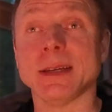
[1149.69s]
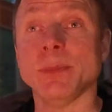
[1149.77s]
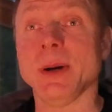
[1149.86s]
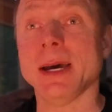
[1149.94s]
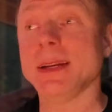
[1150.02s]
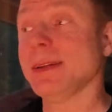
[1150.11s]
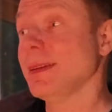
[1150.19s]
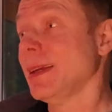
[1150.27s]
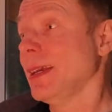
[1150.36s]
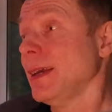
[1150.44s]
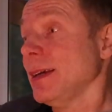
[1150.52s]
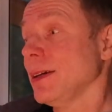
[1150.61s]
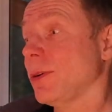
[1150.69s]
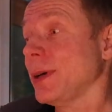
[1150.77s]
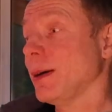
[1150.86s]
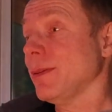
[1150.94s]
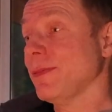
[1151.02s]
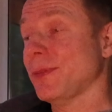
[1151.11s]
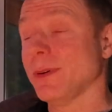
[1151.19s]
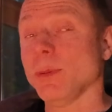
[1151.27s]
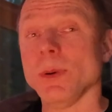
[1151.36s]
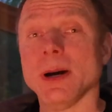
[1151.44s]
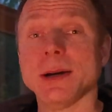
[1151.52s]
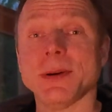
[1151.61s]
Combine it going out for a
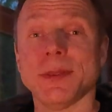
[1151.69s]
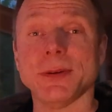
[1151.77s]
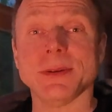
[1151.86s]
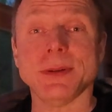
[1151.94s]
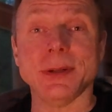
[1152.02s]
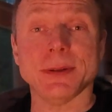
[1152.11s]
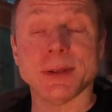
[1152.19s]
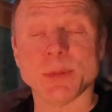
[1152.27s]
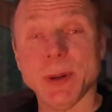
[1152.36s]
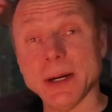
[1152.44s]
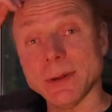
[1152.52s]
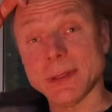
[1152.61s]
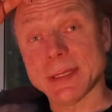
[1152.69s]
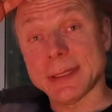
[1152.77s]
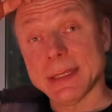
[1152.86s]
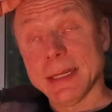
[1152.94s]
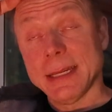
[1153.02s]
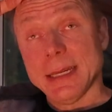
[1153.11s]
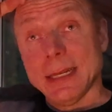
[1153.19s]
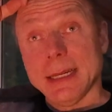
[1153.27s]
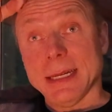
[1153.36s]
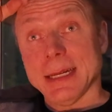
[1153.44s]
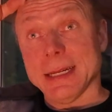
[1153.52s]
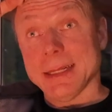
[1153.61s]
walk with your spouse,
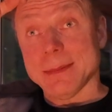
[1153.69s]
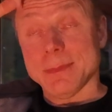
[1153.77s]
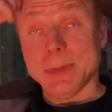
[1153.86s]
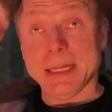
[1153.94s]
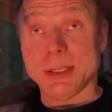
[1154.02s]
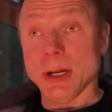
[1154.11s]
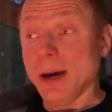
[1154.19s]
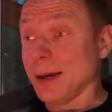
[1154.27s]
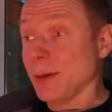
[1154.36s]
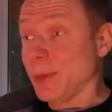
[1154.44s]
and talk